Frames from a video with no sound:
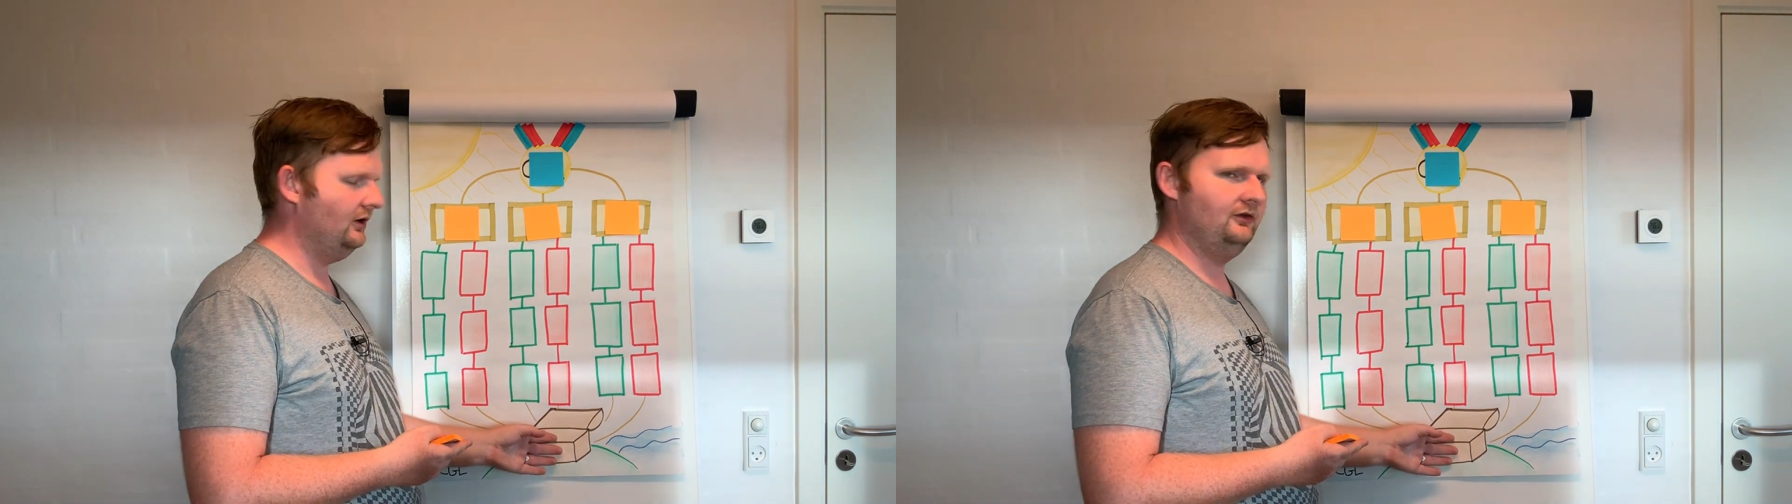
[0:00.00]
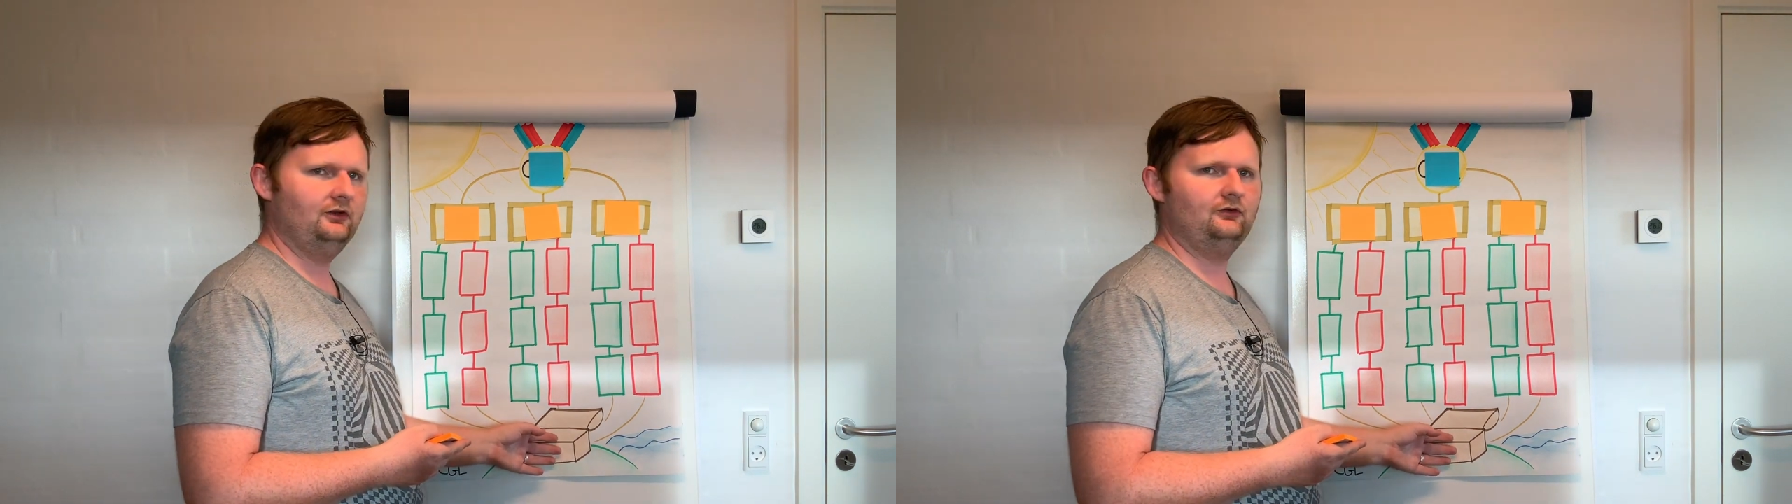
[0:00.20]

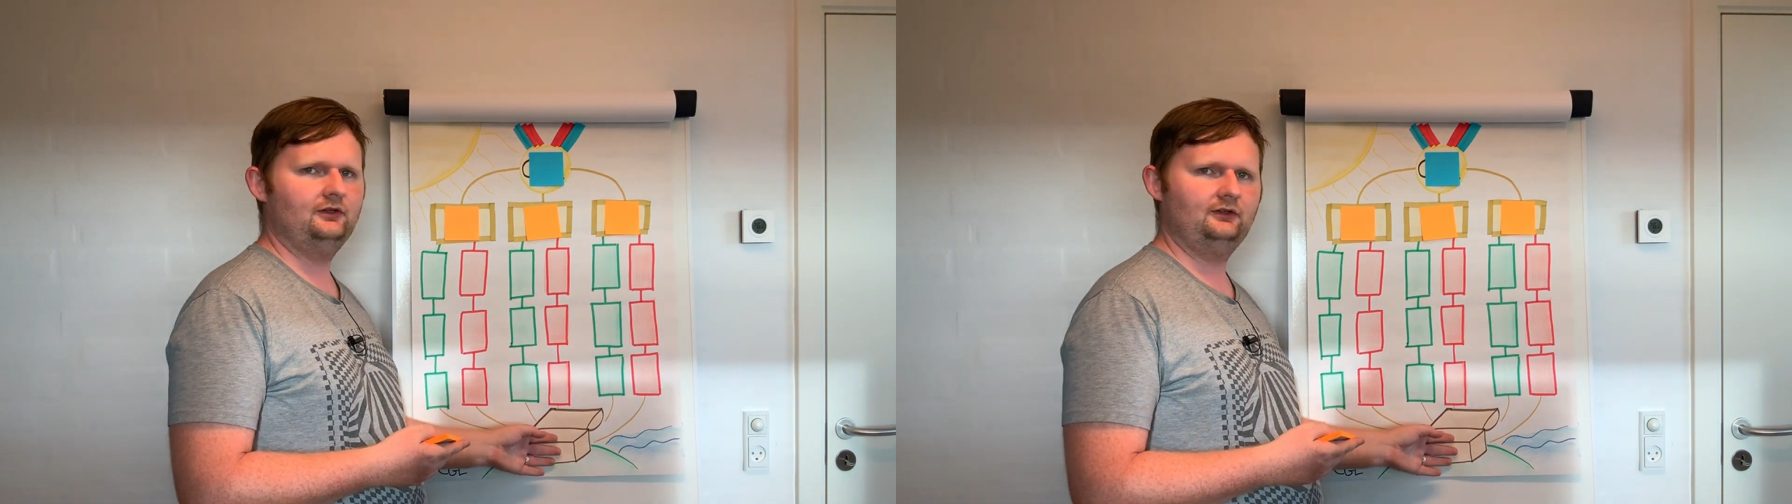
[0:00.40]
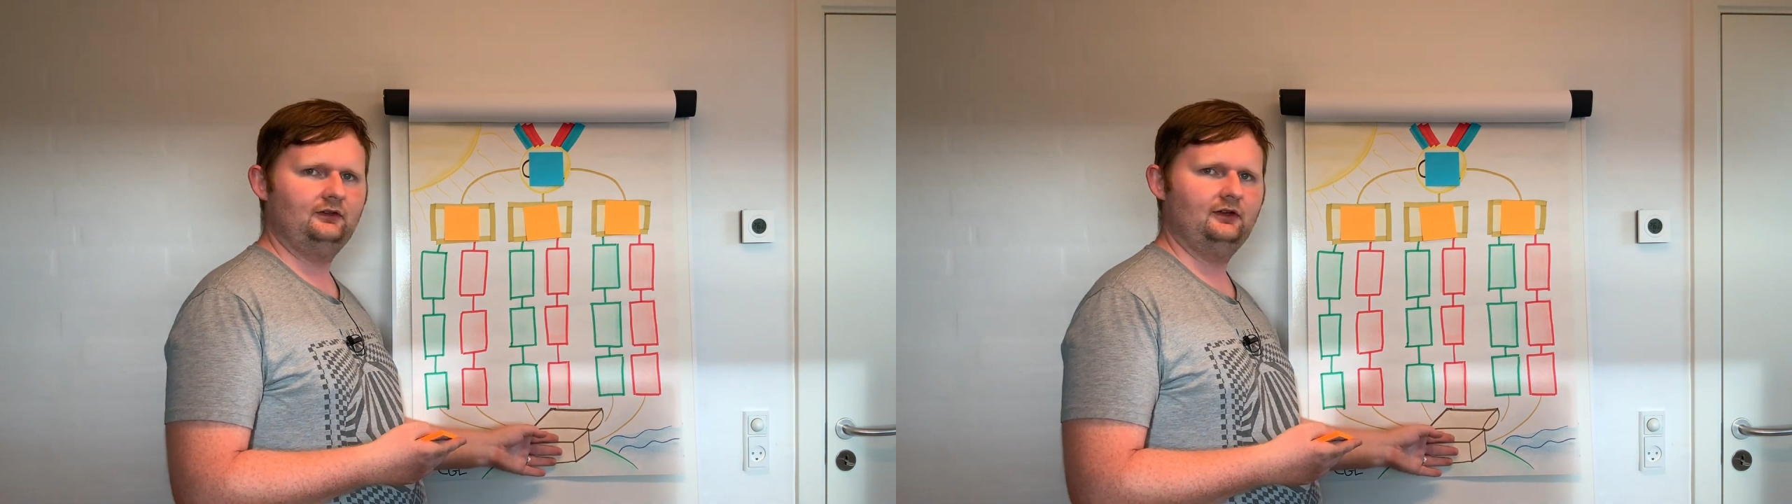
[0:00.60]
on the
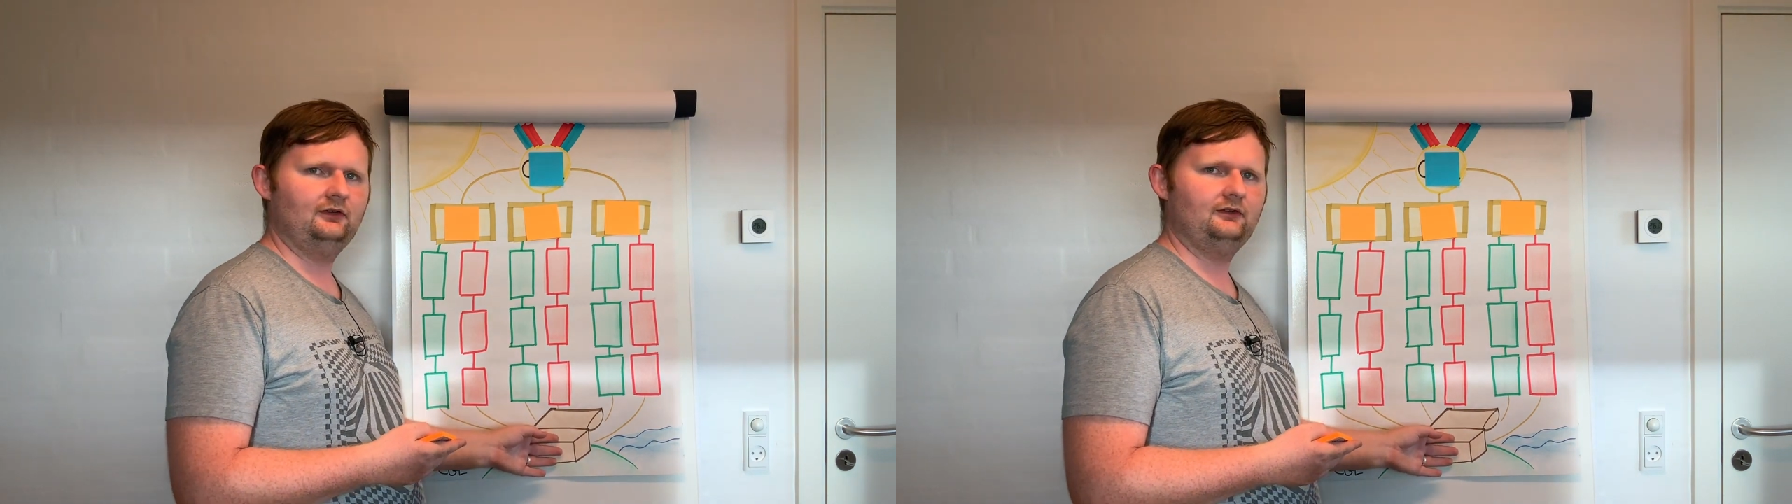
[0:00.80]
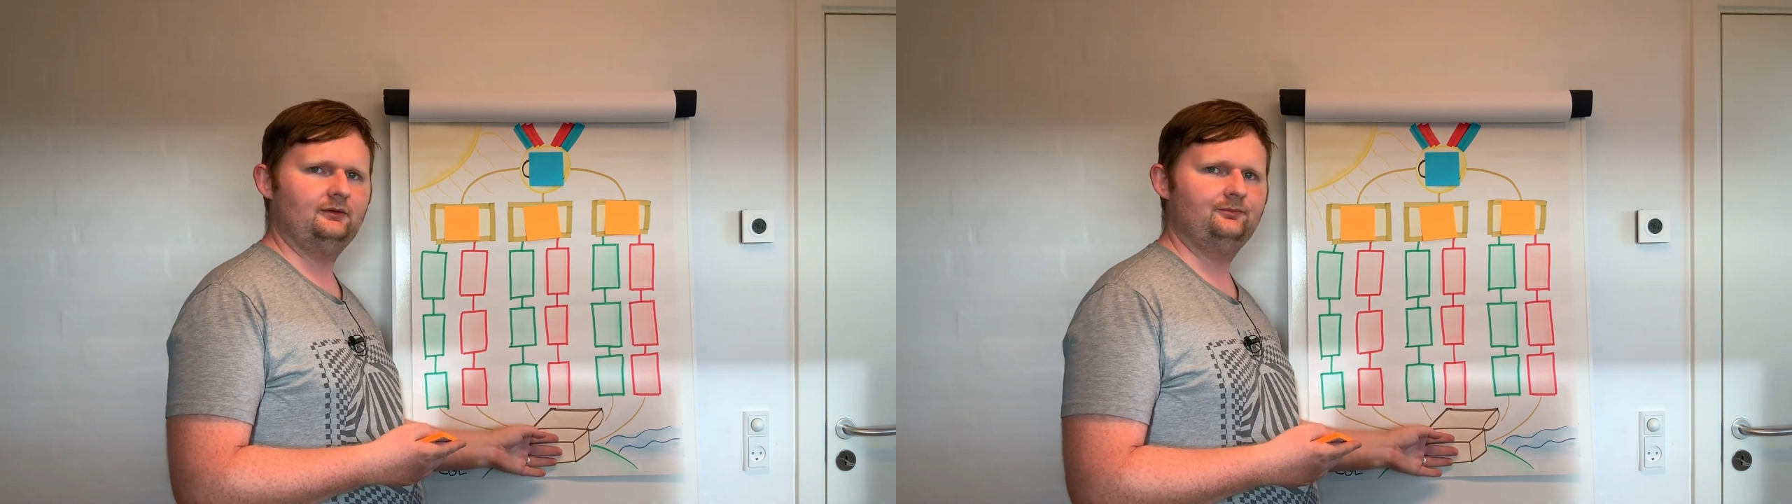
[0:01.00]
treasure
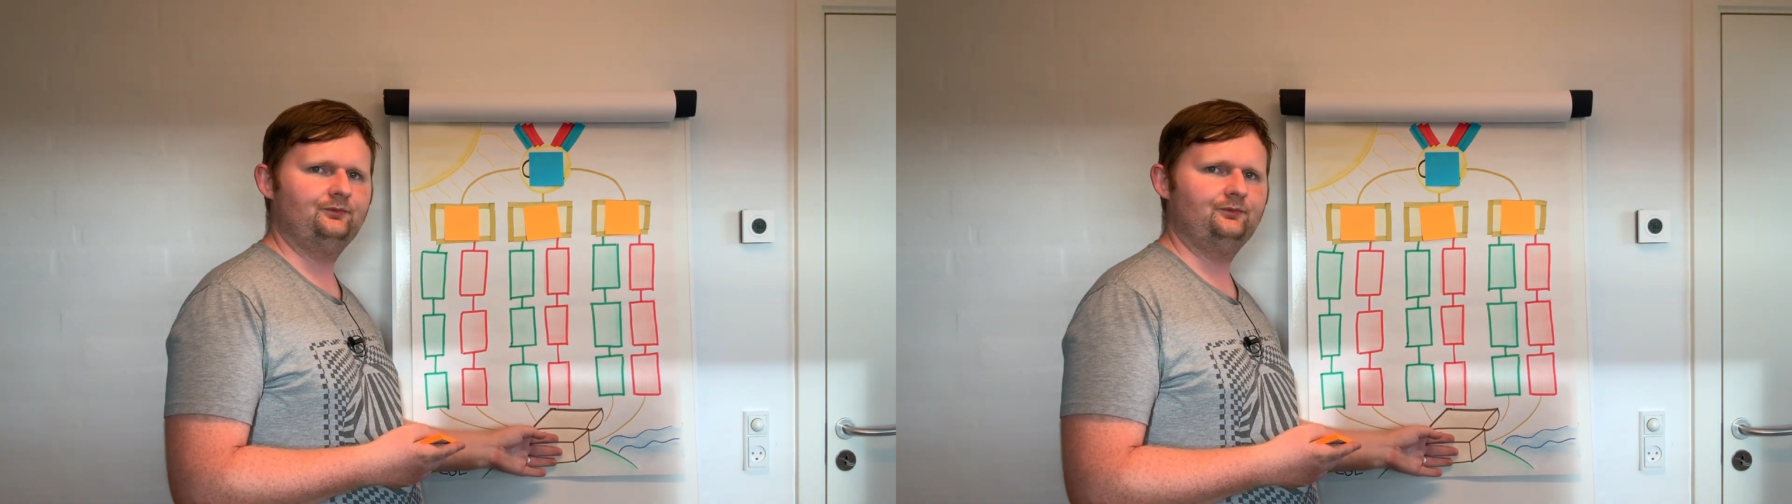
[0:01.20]
chest.